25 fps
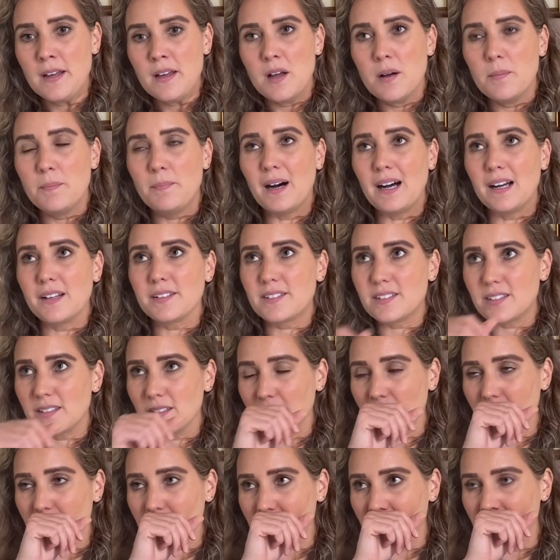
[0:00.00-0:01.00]
But
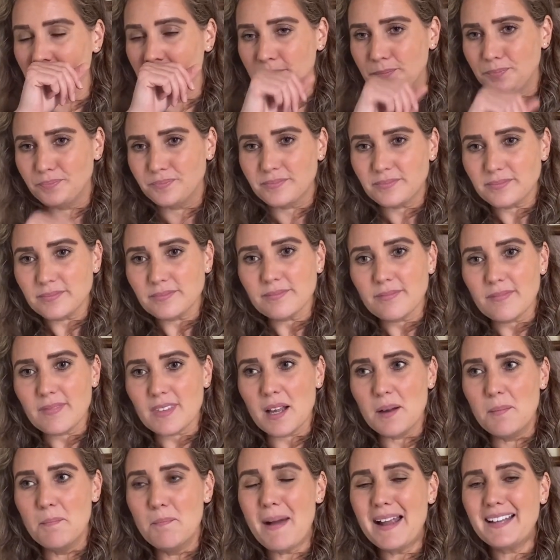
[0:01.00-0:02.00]

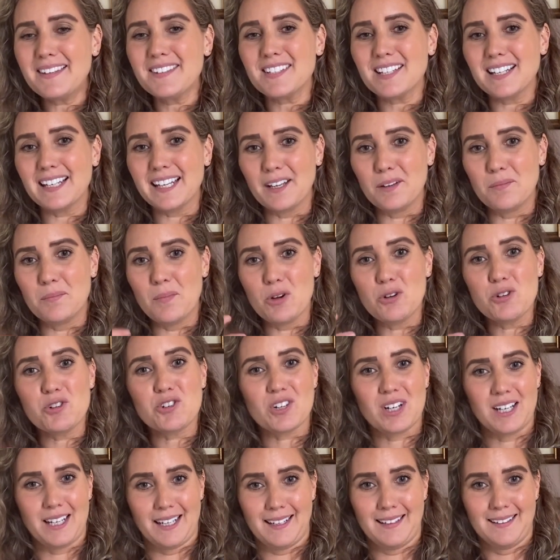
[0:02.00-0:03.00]
mentally,
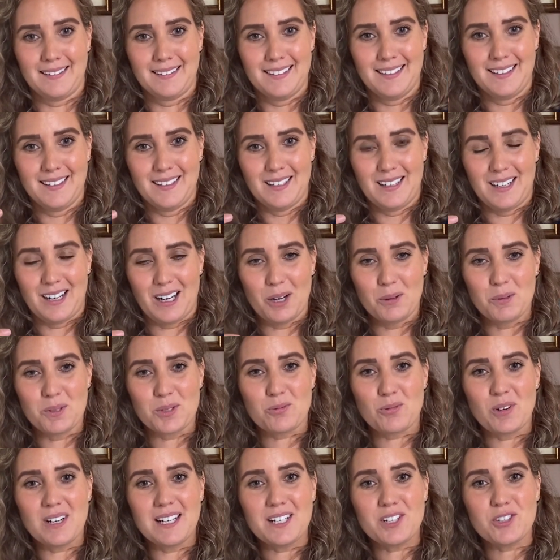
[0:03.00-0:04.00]
emotionally, I was really